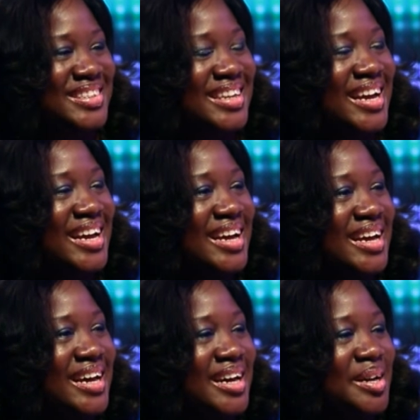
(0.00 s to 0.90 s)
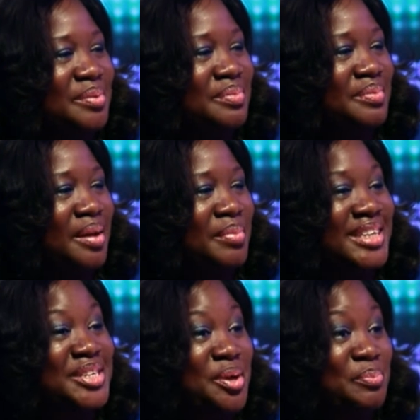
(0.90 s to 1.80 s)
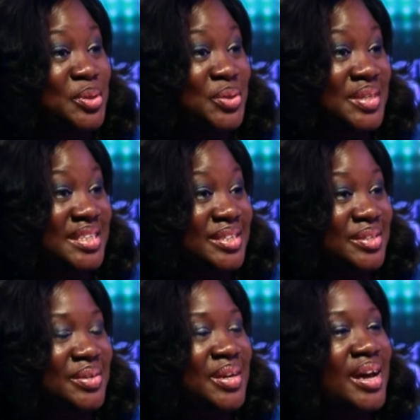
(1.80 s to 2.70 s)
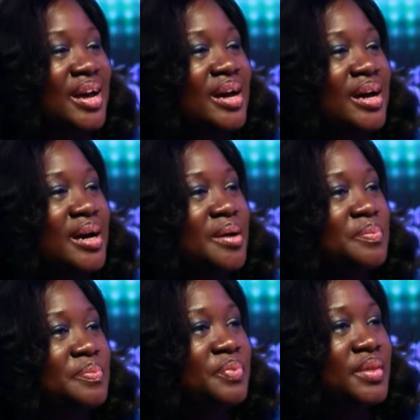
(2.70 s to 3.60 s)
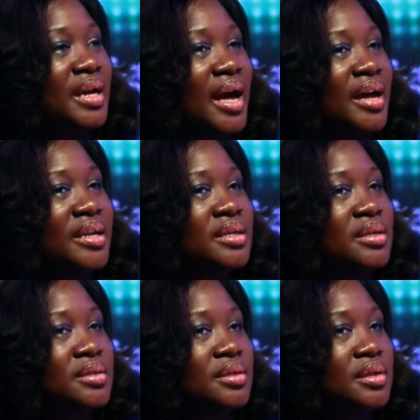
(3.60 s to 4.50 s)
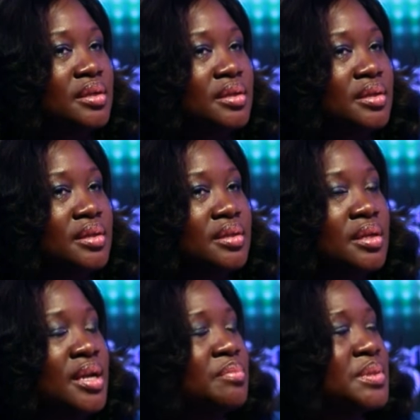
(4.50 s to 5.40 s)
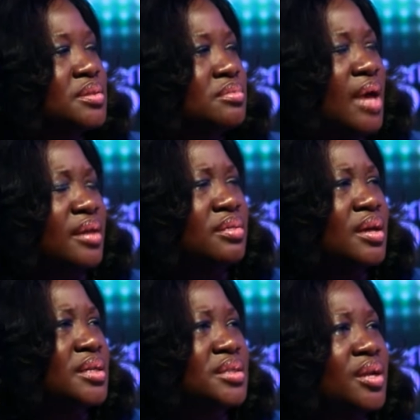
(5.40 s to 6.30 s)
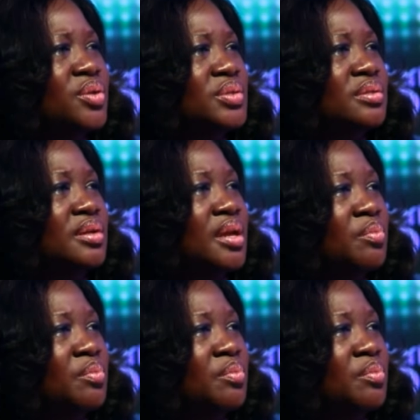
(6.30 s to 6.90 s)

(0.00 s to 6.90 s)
So, okay. Um, I'm getting the opportunity to. Um, I'd the names. I think I started using